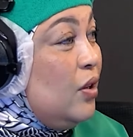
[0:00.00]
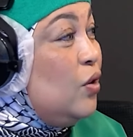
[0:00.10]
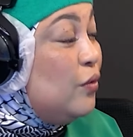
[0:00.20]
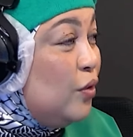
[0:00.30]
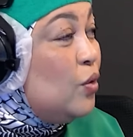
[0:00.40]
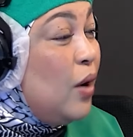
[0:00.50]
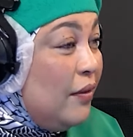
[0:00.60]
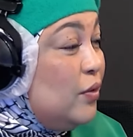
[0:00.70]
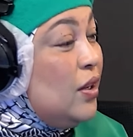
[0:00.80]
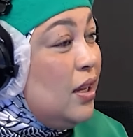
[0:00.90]
You
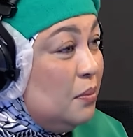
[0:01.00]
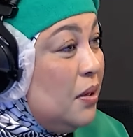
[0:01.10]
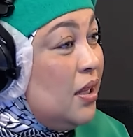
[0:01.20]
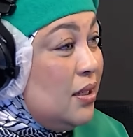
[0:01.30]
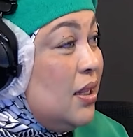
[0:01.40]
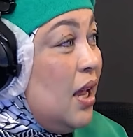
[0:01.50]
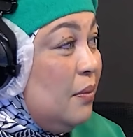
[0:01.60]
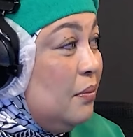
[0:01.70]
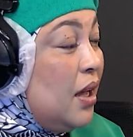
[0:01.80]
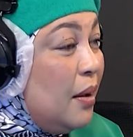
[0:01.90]
have to get me this
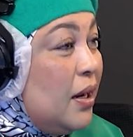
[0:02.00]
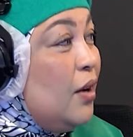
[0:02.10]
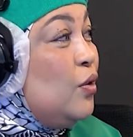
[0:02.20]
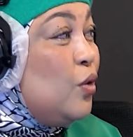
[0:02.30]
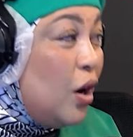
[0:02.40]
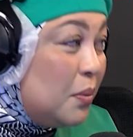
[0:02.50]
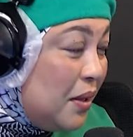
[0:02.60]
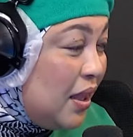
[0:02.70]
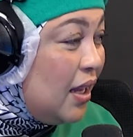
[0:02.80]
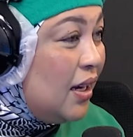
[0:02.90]
time. Come now. You got
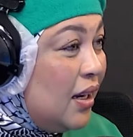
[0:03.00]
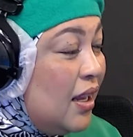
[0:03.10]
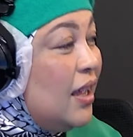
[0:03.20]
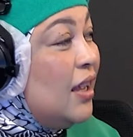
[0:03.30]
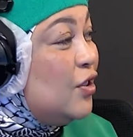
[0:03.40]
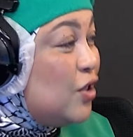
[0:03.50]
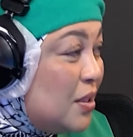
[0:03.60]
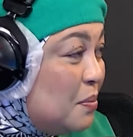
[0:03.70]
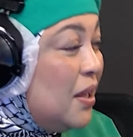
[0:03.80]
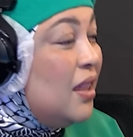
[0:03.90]
me then.
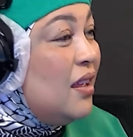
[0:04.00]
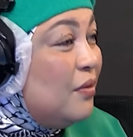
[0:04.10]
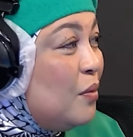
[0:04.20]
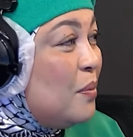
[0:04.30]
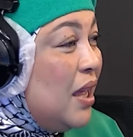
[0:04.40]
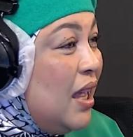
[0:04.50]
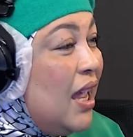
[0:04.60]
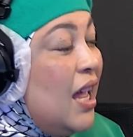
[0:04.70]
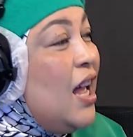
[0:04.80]
Just be there for me.